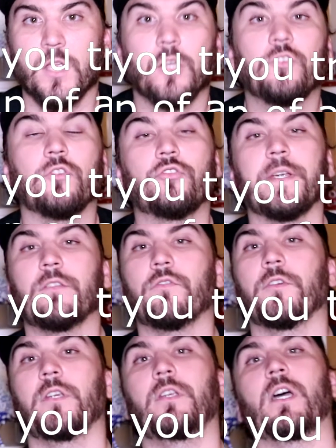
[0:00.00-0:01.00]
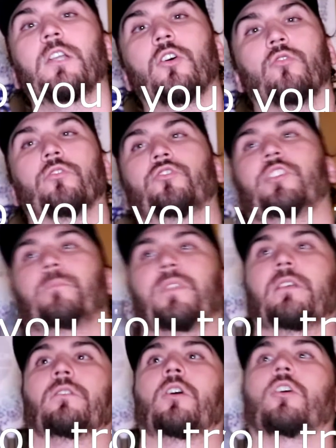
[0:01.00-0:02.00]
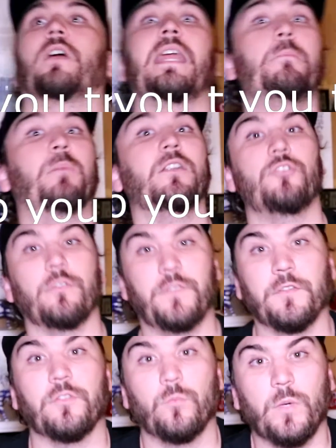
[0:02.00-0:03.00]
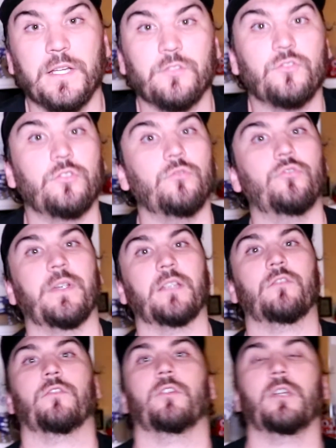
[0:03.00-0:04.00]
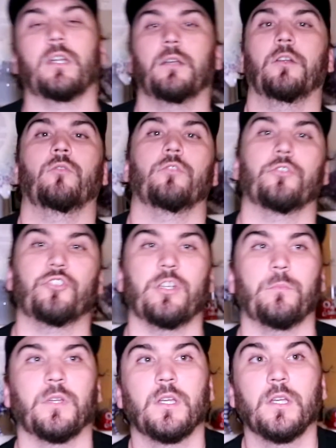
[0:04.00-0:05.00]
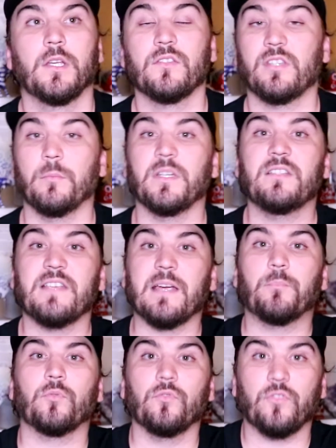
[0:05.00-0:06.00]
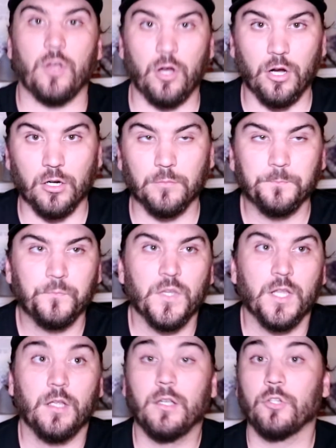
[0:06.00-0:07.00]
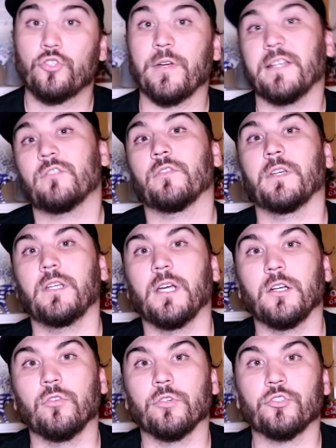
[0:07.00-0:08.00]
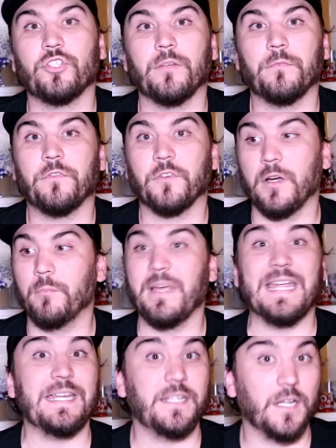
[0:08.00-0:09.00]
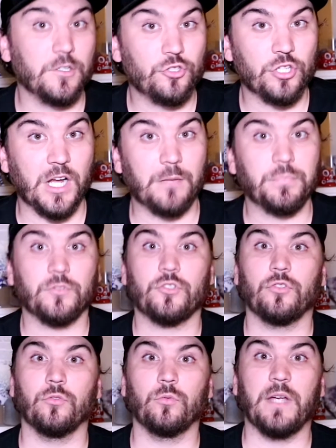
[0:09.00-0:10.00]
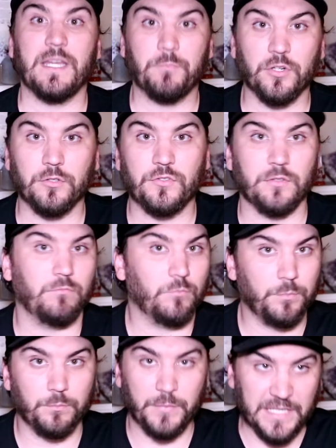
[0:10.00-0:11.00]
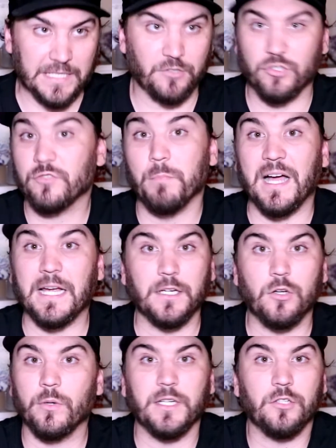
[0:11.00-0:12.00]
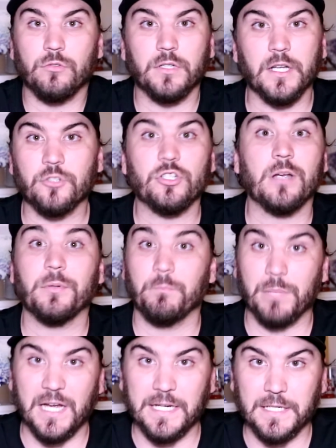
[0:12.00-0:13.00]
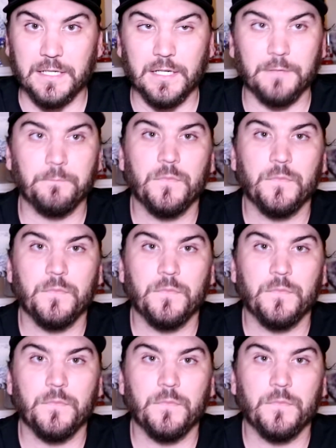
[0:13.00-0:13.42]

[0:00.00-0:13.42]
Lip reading: So transferring gun ownership, there are a bunch of different ways to transfer gun ownership. Some examples are transferring gun ownership from a gun shop to a person, meaning just going into a gun shop and buying a gun.